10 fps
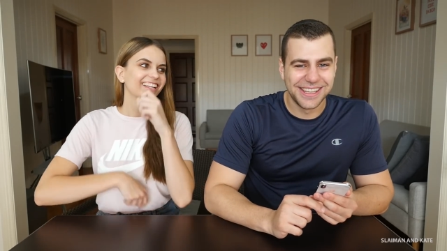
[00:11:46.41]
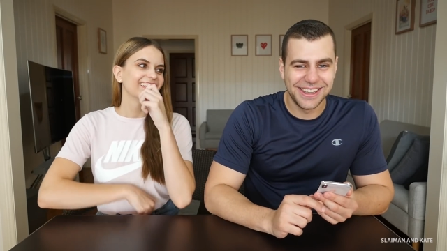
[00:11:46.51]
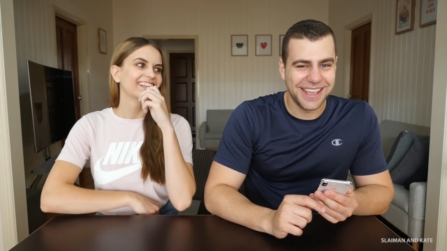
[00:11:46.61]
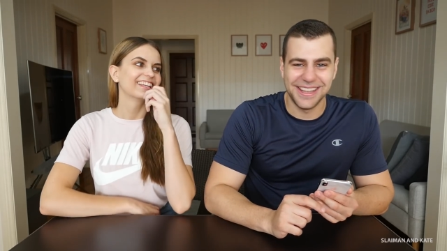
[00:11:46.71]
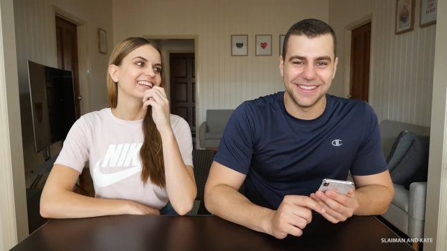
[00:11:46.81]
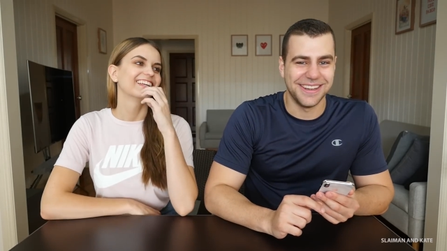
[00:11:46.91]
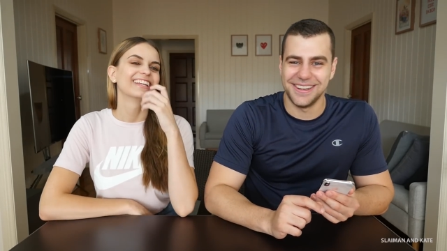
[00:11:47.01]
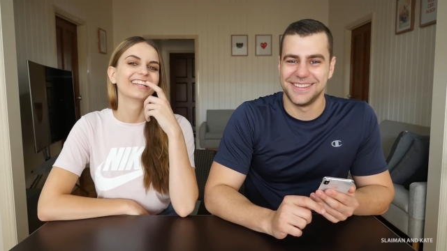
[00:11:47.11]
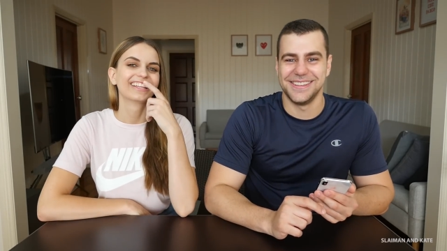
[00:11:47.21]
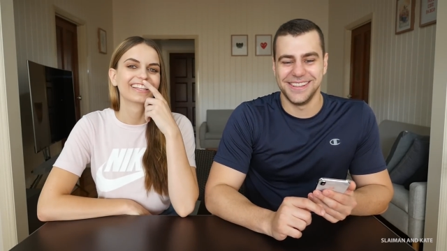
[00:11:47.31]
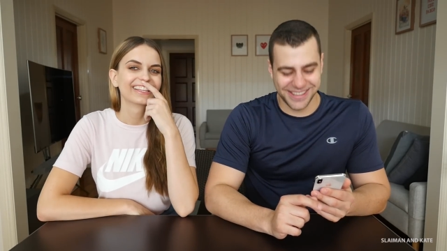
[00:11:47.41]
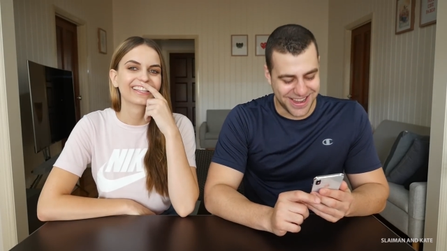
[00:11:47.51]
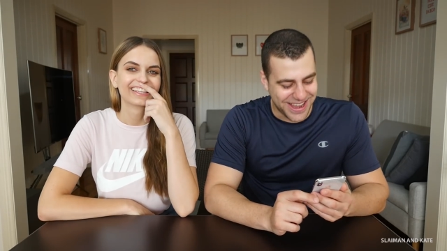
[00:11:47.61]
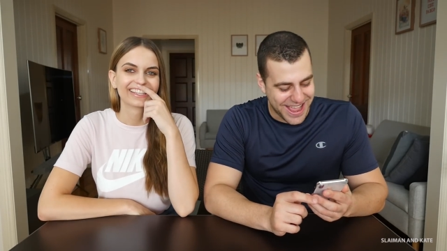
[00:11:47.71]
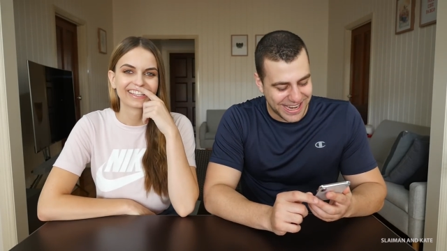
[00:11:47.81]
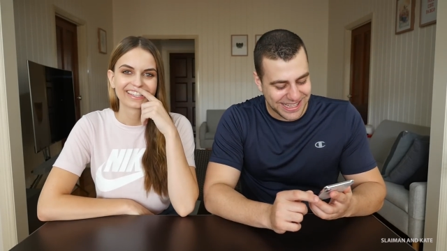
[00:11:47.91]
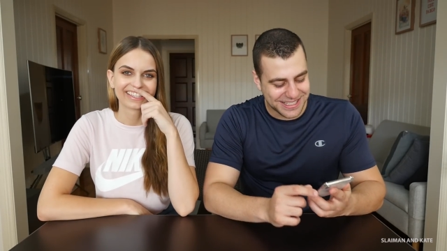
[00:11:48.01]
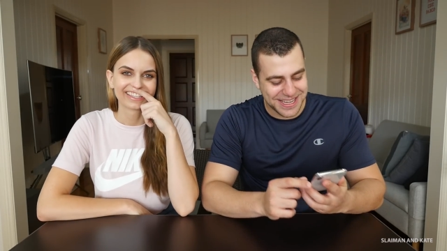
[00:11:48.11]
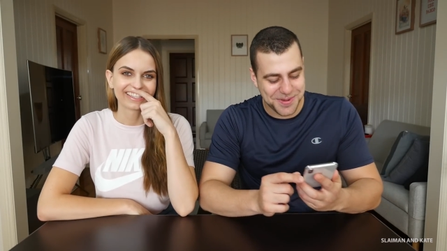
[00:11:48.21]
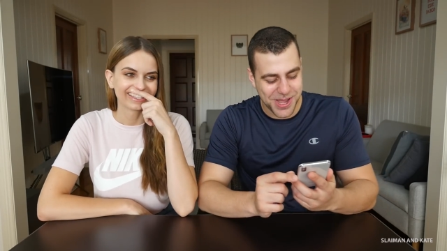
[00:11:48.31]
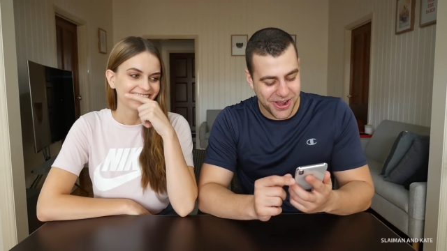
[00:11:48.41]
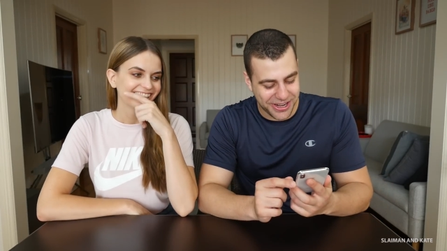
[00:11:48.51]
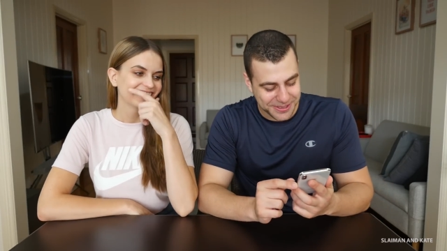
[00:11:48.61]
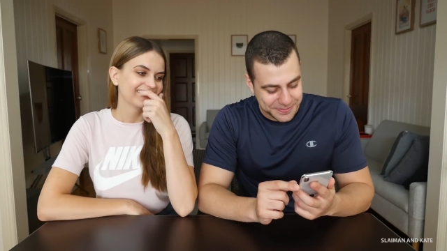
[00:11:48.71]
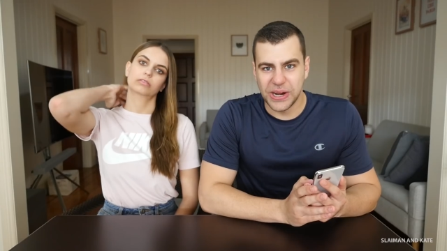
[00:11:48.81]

Speaker 1: Kate sucks. Okay, let's keep going.